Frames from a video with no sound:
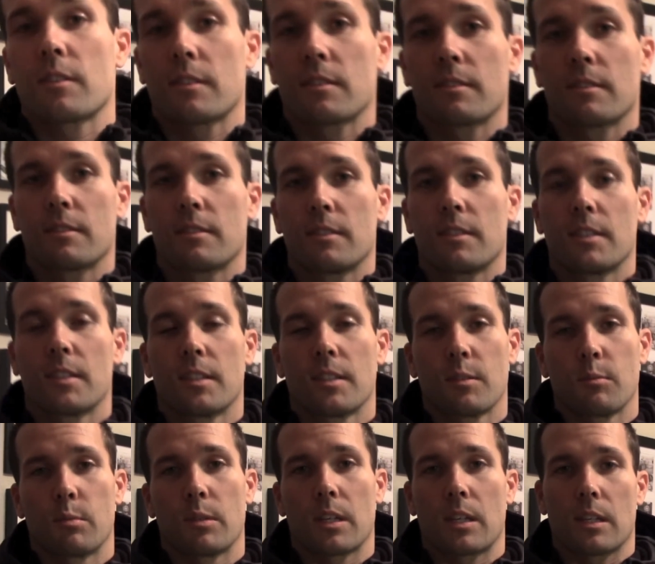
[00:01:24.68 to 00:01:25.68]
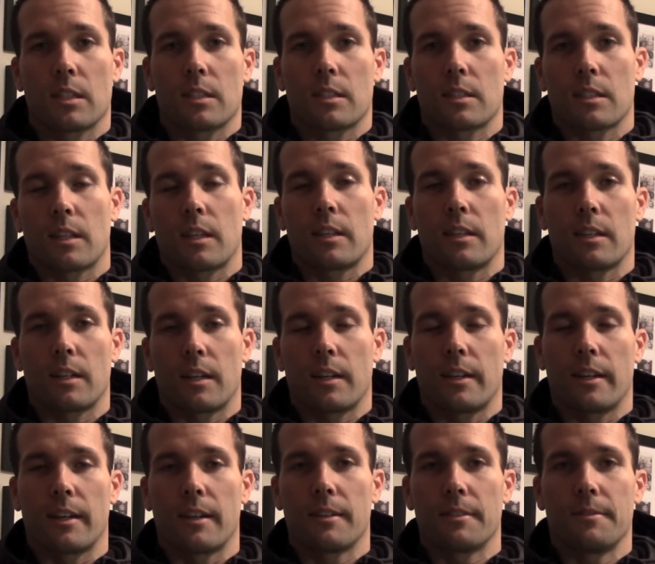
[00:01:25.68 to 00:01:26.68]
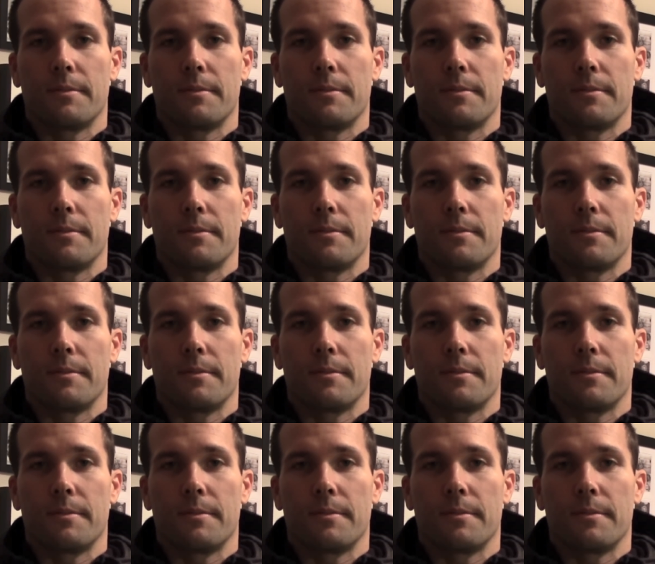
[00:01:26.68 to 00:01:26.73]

it was a funny joke. I, uh,